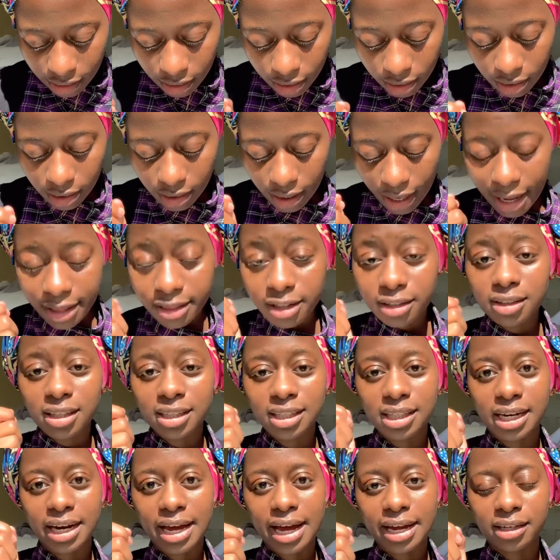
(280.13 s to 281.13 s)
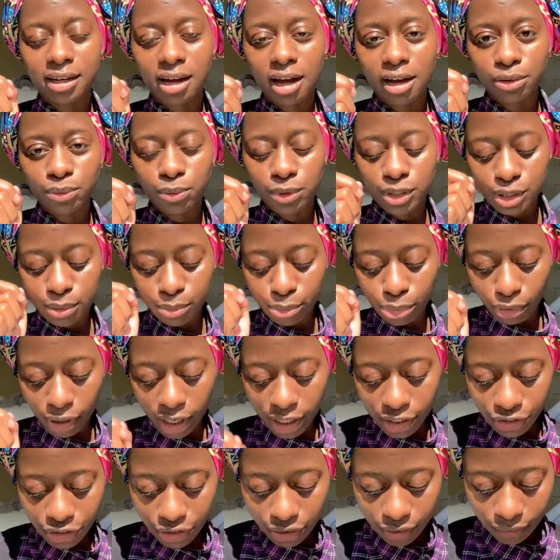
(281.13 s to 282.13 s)
the other thing that I had gotten was a
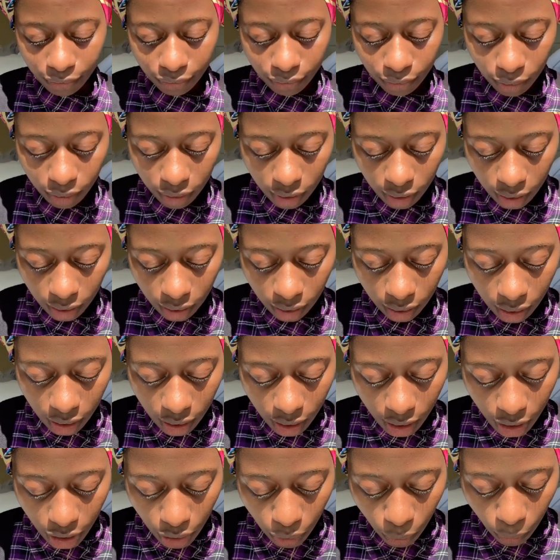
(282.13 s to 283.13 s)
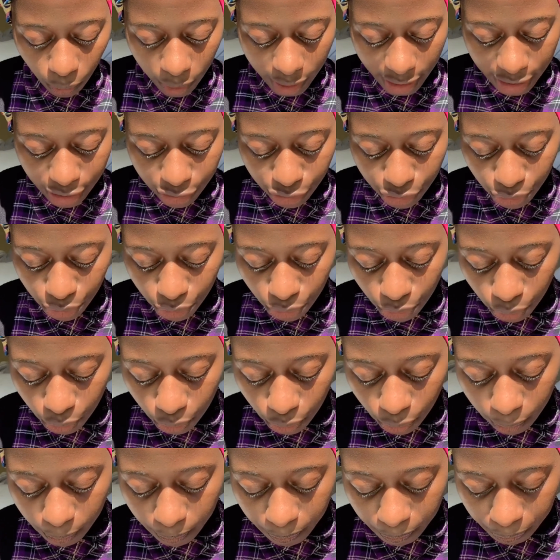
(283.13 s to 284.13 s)
brush for when I do
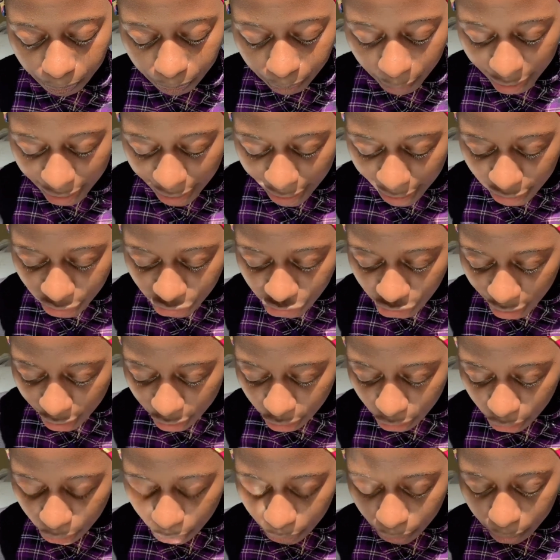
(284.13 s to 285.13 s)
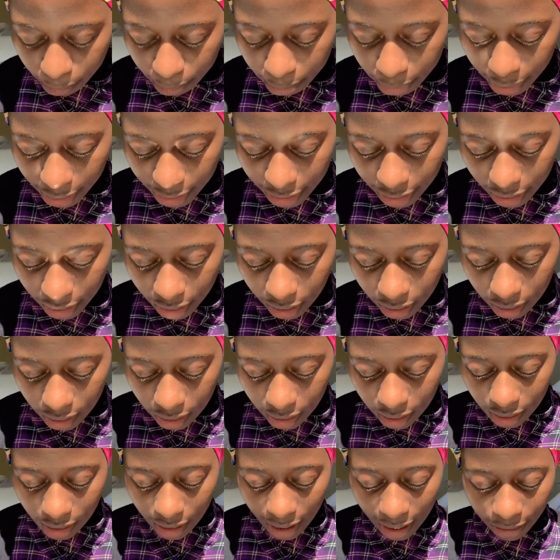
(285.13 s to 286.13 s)
my eyeshadow, but
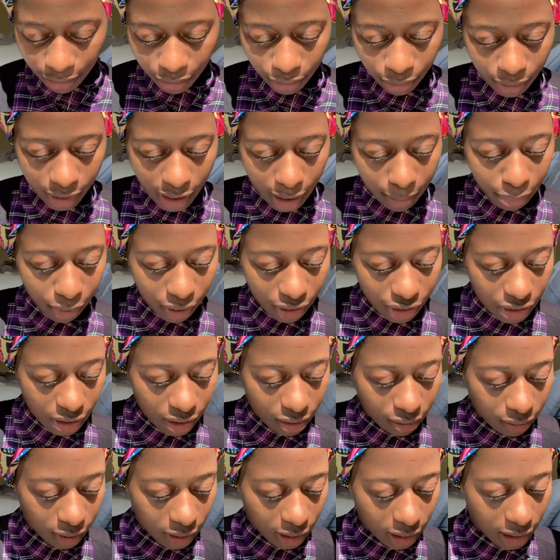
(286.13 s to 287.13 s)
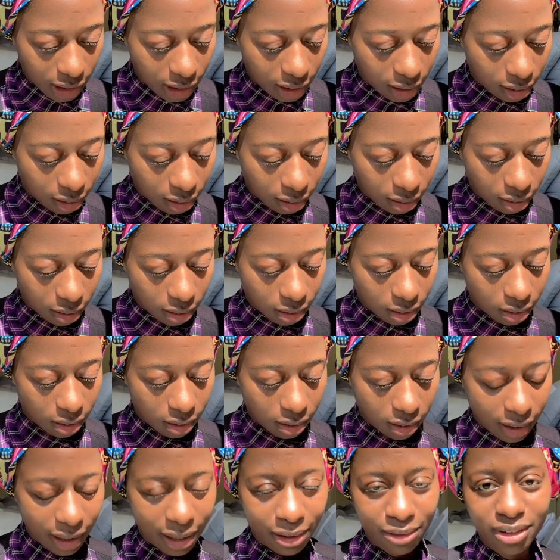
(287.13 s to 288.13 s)
I don't know, that brush didn't really,
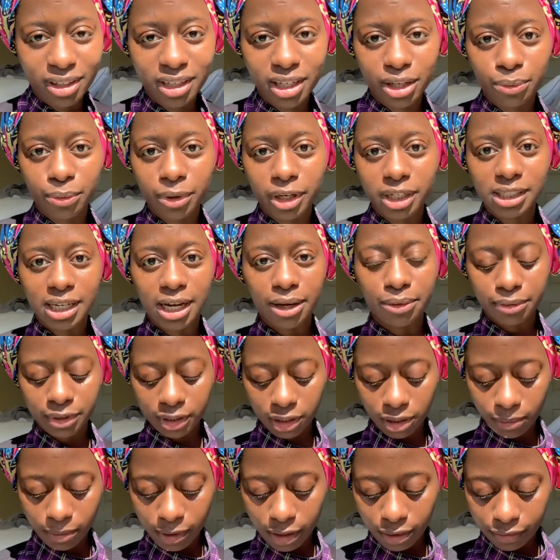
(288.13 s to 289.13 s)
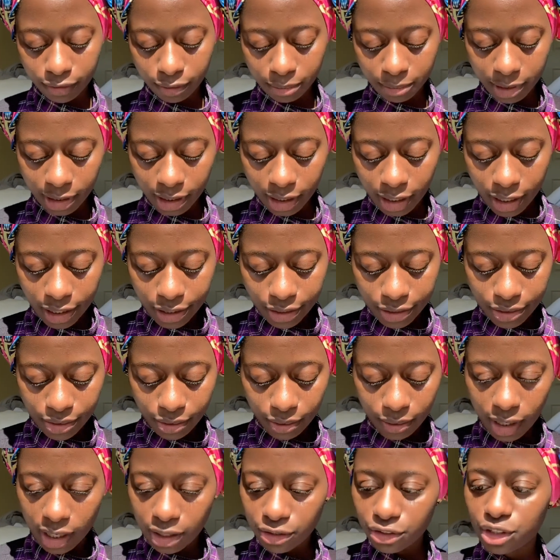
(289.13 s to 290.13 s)
I don't think it worked out really well for me. So
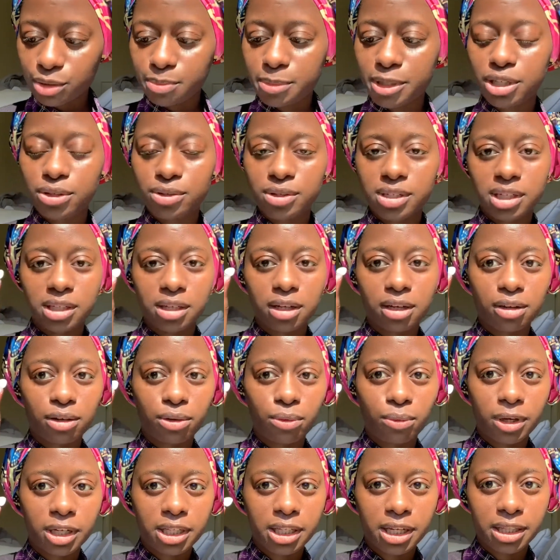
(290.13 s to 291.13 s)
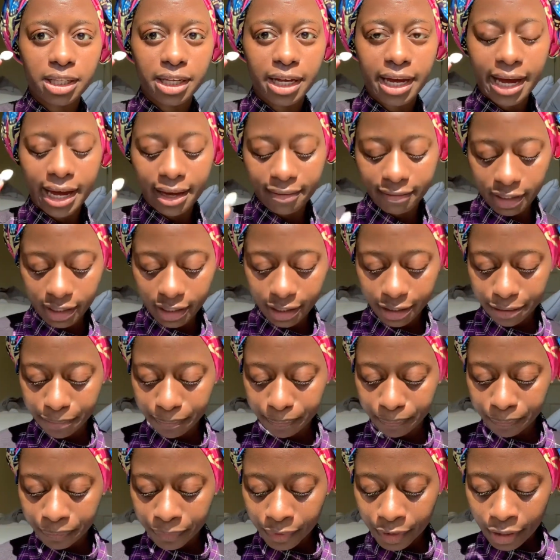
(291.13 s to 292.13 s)
I'll just be using the little one that they have in here.
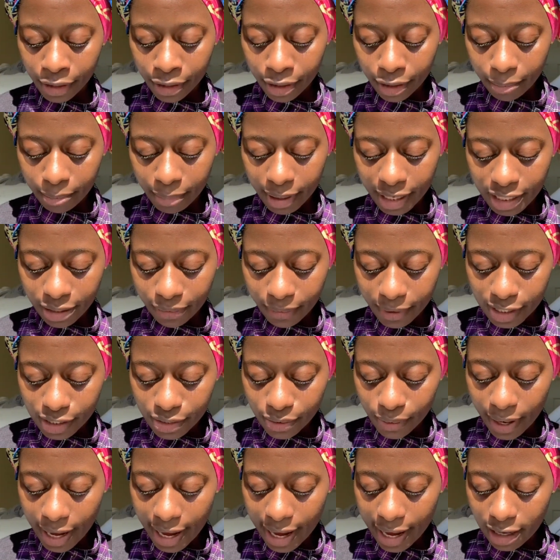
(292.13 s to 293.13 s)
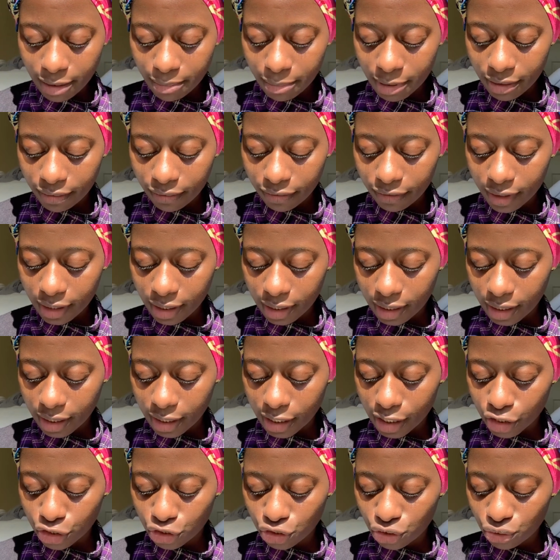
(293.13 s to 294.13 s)
But anyway, so I had been feeling
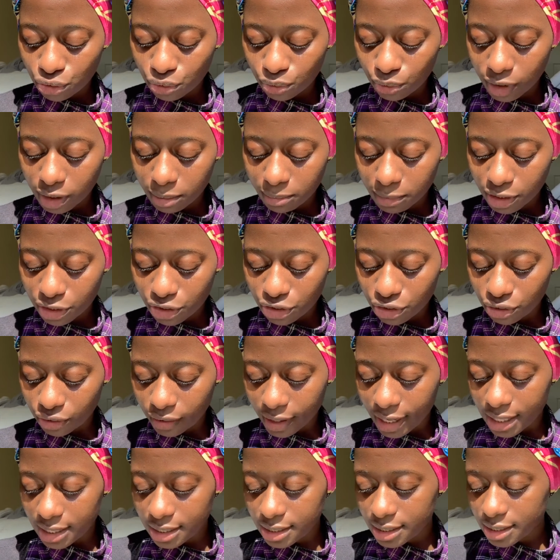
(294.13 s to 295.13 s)
extremely stressed.